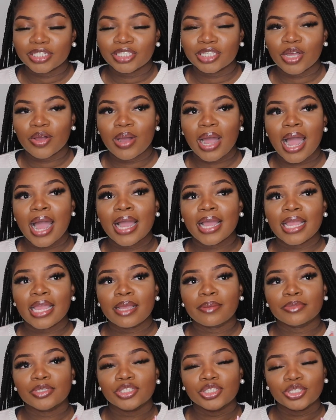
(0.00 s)
So I
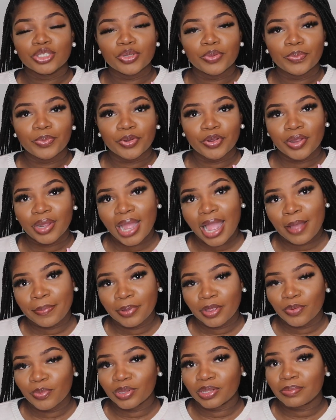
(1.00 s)
am super
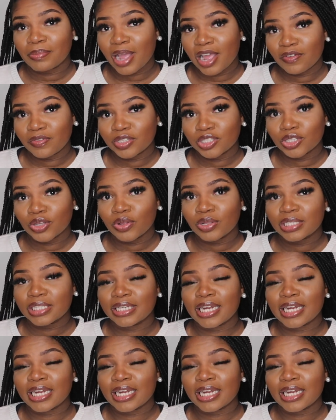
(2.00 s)
happy with my results,